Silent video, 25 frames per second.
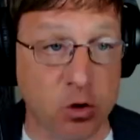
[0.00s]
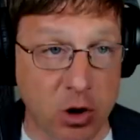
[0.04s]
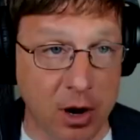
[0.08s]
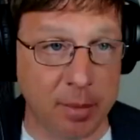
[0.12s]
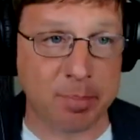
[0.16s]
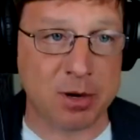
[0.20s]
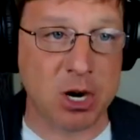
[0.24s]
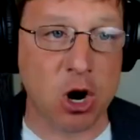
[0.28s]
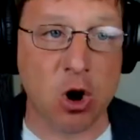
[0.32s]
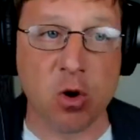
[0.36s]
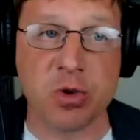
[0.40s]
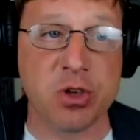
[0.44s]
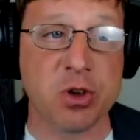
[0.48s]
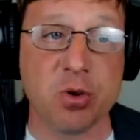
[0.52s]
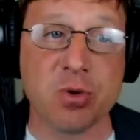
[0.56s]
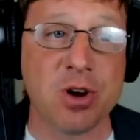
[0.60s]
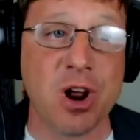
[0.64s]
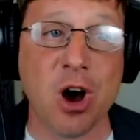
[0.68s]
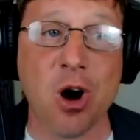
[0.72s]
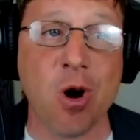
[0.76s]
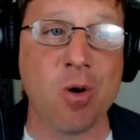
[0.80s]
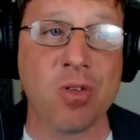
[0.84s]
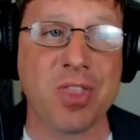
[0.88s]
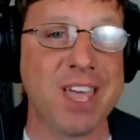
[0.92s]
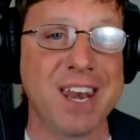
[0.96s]
of crypto, you
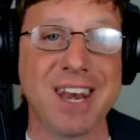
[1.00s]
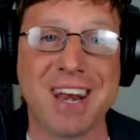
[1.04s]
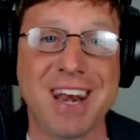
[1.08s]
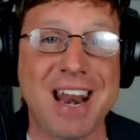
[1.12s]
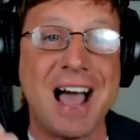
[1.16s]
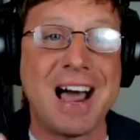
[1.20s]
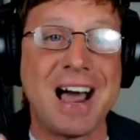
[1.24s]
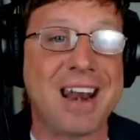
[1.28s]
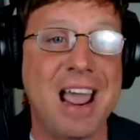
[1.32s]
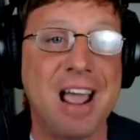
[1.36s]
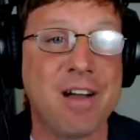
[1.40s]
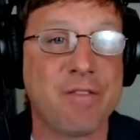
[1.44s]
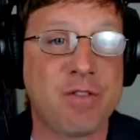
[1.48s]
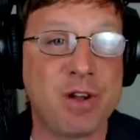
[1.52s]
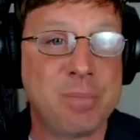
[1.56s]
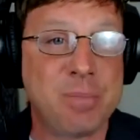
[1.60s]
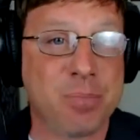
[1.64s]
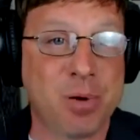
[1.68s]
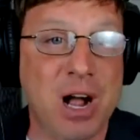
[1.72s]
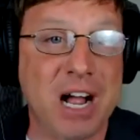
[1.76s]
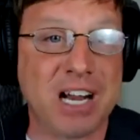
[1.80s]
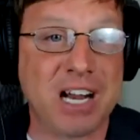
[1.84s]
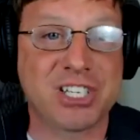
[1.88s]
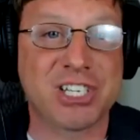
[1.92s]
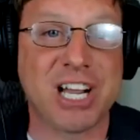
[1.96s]
know that not every
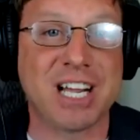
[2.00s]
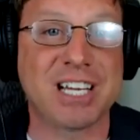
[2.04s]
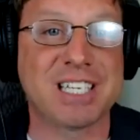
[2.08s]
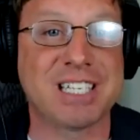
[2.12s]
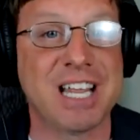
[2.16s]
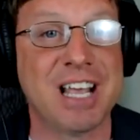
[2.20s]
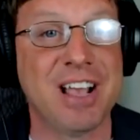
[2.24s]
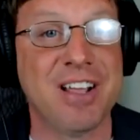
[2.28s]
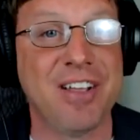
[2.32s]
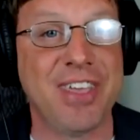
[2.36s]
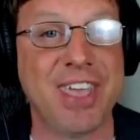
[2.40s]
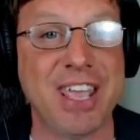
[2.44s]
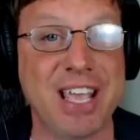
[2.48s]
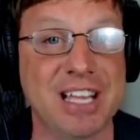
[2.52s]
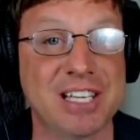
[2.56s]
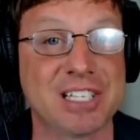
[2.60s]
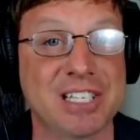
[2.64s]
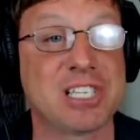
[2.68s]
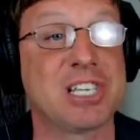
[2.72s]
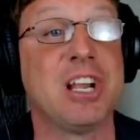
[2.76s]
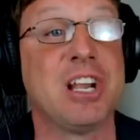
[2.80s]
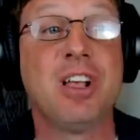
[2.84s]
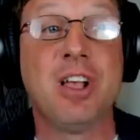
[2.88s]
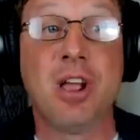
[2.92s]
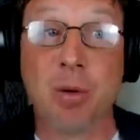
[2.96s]
project
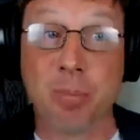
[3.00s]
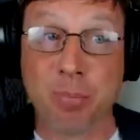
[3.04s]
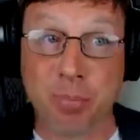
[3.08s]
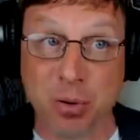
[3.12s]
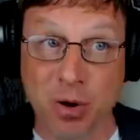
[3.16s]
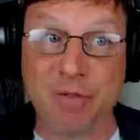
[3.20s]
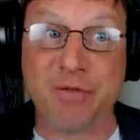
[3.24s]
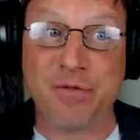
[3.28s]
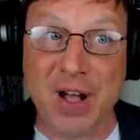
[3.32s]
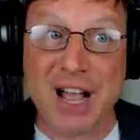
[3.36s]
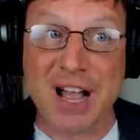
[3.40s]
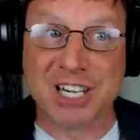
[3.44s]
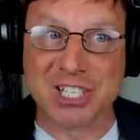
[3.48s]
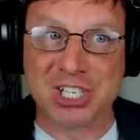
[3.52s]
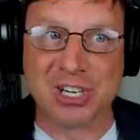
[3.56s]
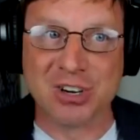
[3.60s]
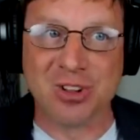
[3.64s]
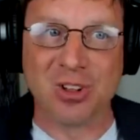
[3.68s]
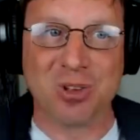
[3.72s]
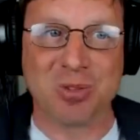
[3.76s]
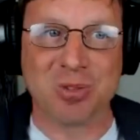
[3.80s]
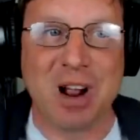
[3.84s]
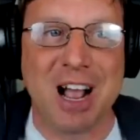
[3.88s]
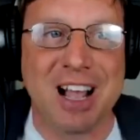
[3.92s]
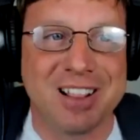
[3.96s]
is
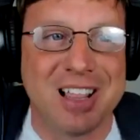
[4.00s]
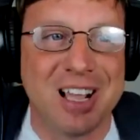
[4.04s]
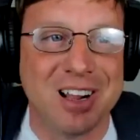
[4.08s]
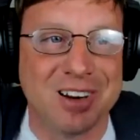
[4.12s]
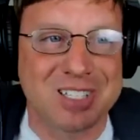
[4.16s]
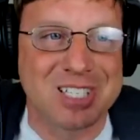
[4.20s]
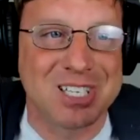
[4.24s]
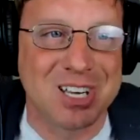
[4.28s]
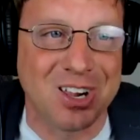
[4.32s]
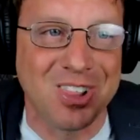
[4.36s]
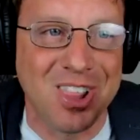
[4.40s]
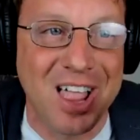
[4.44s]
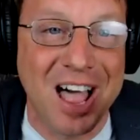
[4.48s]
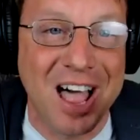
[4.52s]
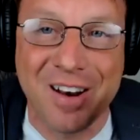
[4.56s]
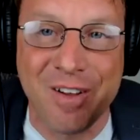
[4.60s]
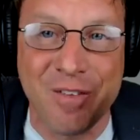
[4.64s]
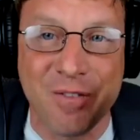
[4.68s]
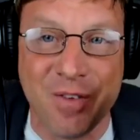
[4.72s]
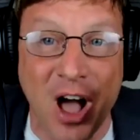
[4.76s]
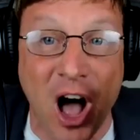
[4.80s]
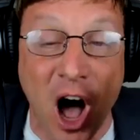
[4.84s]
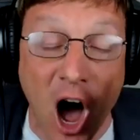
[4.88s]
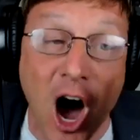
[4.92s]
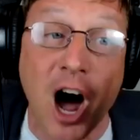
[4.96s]
professional, right? There's a lot
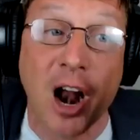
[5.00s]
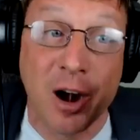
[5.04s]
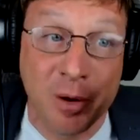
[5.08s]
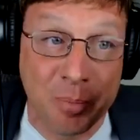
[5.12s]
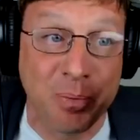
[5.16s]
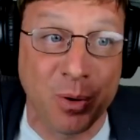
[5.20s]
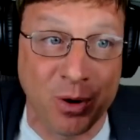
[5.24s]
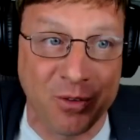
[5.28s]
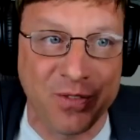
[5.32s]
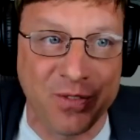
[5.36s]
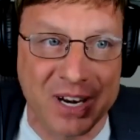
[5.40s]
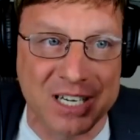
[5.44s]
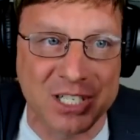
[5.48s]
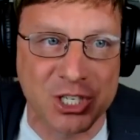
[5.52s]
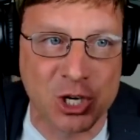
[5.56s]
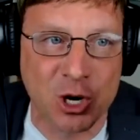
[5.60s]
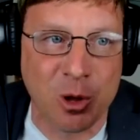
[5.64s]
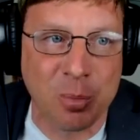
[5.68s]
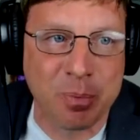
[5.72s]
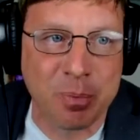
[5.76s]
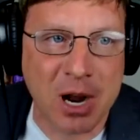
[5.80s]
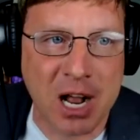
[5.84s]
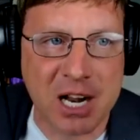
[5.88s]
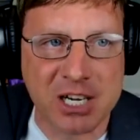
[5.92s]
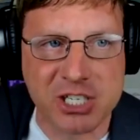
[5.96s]
of
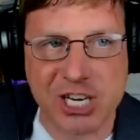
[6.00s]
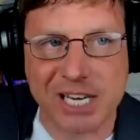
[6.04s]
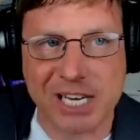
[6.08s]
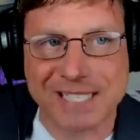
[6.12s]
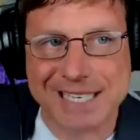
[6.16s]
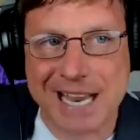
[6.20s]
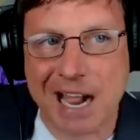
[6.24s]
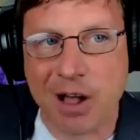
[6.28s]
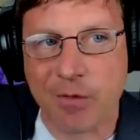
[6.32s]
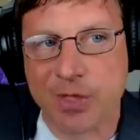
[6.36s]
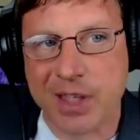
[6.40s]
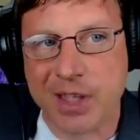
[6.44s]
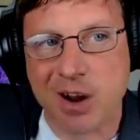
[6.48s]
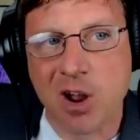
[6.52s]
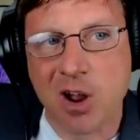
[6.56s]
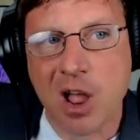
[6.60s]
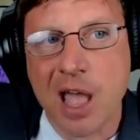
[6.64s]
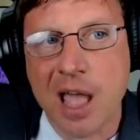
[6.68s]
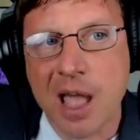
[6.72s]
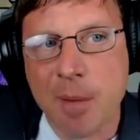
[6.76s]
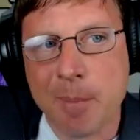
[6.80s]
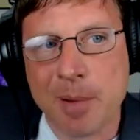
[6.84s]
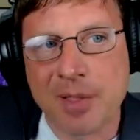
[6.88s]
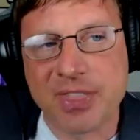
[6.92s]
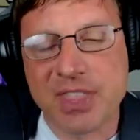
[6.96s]
unprofessional projects out there,
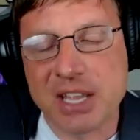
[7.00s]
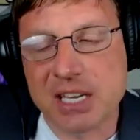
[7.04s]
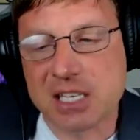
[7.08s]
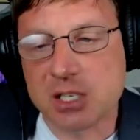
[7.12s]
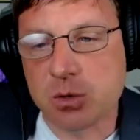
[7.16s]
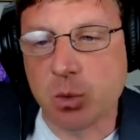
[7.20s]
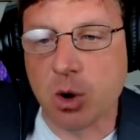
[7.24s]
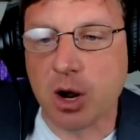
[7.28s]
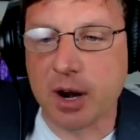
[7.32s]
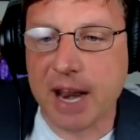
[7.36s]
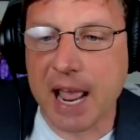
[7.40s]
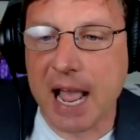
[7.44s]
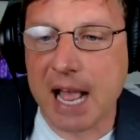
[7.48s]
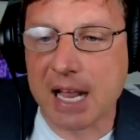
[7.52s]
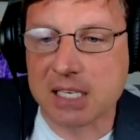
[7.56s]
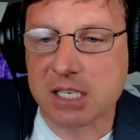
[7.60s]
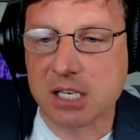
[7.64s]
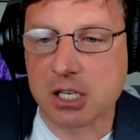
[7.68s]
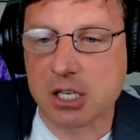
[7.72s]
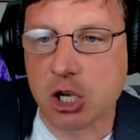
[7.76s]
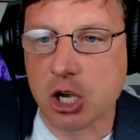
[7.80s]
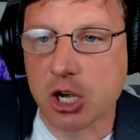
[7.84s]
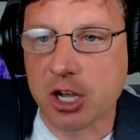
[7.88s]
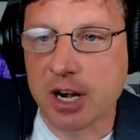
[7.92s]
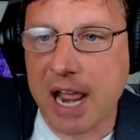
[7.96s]
but this one
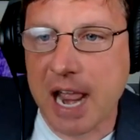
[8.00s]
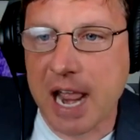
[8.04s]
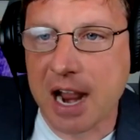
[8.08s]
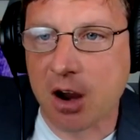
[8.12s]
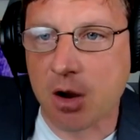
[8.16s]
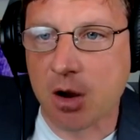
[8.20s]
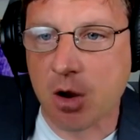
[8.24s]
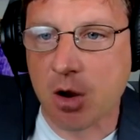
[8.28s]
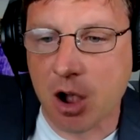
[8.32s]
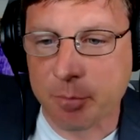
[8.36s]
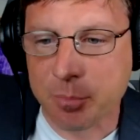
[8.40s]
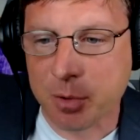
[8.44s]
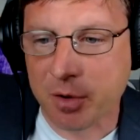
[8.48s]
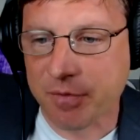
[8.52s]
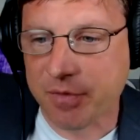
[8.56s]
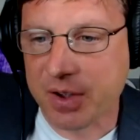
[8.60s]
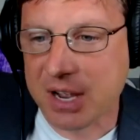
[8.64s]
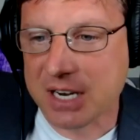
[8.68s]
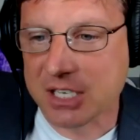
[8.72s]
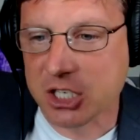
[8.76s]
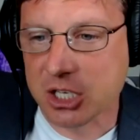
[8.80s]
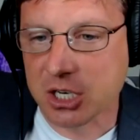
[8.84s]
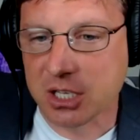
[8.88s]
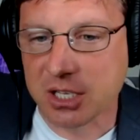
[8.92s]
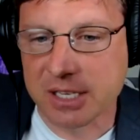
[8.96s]
has a good air of
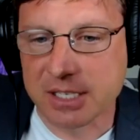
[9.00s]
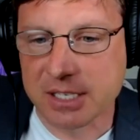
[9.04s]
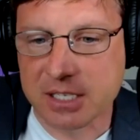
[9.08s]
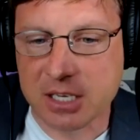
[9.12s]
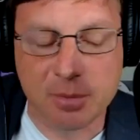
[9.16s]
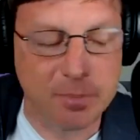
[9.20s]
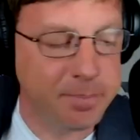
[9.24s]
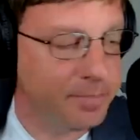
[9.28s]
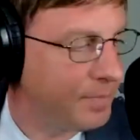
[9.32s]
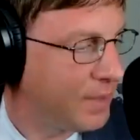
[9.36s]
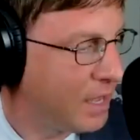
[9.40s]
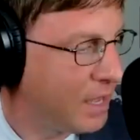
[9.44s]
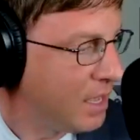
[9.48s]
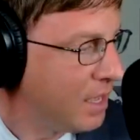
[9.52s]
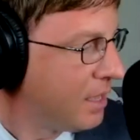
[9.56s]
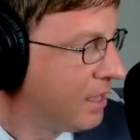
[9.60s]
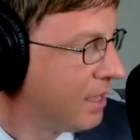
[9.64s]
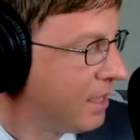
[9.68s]
professionalism.